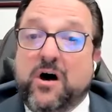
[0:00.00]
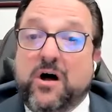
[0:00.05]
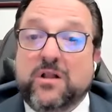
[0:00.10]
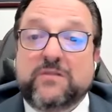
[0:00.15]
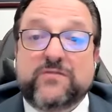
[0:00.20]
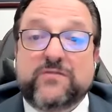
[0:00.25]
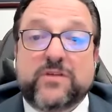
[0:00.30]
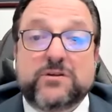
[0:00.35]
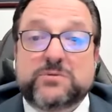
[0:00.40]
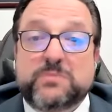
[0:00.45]

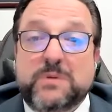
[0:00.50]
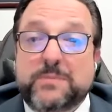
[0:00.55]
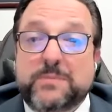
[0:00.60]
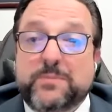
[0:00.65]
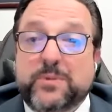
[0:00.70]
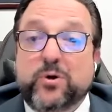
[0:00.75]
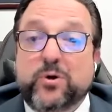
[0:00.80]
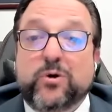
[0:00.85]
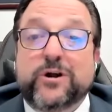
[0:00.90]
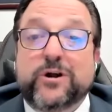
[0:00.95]
All of those
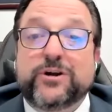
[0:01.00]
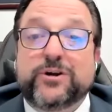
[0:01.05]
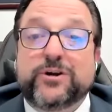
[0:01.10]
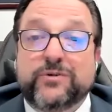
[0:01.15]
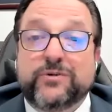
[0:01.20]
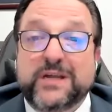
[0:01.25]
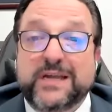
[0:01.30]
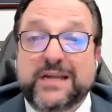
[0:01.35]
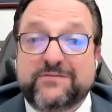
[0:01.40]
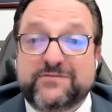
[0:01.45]
people who are
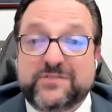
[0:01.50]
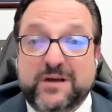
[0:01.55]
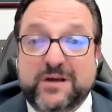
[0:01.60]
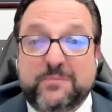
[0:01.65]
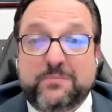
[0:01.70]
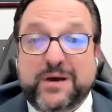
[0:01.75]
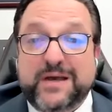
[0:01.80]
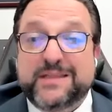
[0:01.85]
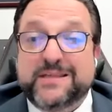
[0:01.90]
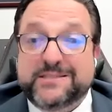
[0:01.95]
aggrieved
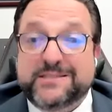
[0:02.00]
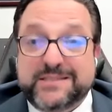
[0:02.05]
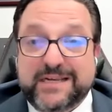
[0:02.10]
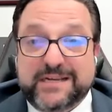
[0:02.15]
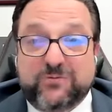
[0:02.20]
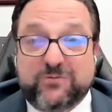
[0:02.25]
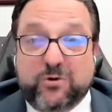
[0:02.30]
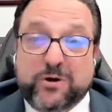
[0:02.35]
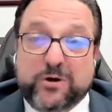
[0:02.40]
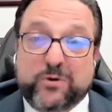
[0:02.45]
by the
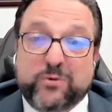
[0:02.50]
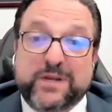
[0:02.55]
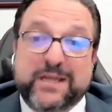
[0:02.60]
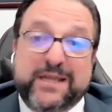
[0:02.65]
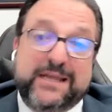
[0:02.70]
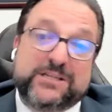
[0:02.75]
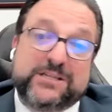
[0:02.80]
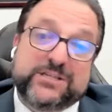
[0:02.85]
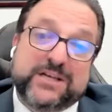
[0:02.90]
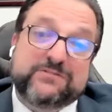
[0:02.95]
executive order
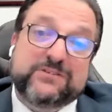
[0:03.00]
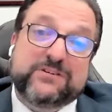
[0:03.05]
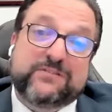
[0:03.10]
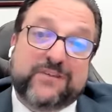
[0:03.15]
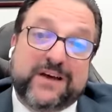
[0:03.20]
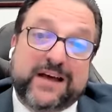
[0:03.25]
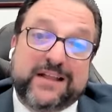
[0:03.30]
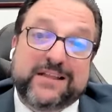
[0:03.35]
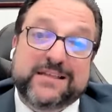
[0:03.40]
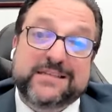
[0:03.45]
would each have
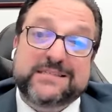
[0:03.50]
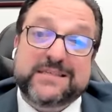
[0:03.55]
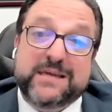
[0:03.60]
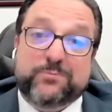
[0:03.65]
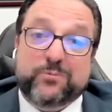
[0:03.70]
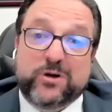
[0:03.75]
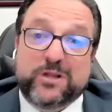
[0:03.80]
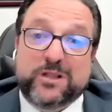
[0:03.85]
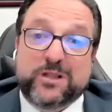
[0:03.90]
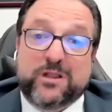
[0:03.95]
to file a
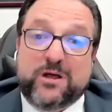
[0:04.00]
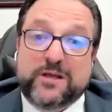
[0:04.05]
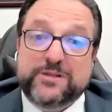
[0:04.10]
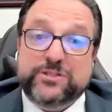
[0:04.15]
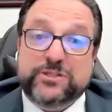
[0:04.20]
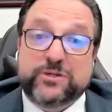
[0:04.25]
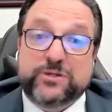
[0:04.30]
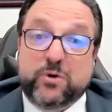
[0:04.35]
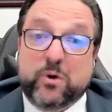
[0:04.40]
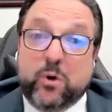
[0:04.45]
separate
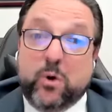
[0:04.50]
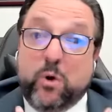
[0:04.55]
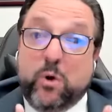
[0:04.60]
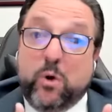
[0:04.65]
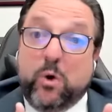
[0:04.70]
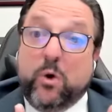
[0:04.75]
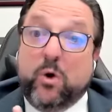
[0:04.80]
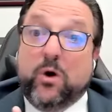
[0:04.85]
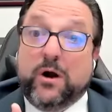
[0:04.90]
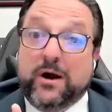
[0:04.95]
lawsuit,
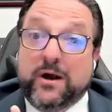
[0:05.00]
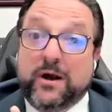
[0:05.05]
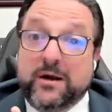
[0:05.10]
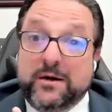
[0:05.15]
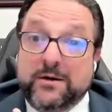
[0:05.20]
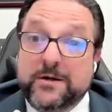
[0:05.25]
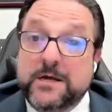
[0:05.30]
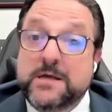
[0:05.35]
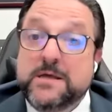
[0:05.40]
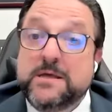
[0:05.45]

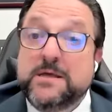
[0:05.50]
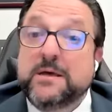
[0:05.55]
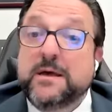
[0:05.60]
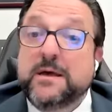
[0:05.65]
or